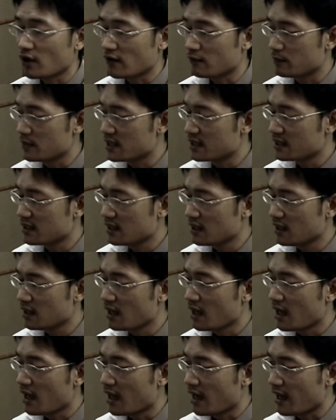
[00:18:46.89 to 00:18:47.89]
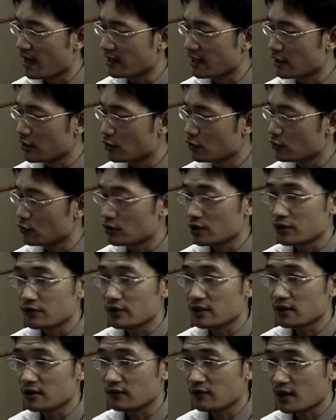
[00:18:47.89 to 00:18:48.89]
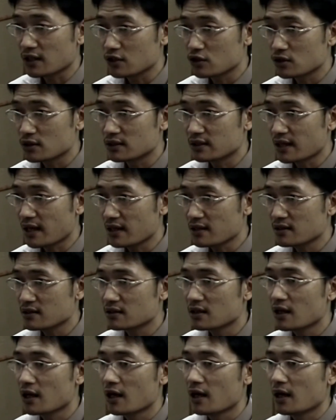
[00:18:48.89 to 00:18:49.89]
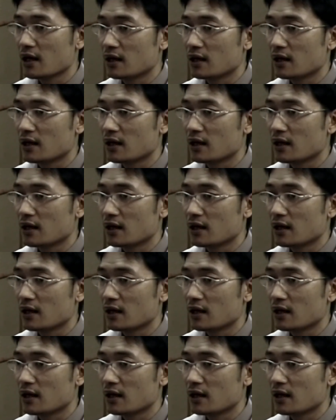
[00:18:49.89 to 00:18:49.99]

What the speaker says: FBC, and then do the renal function test,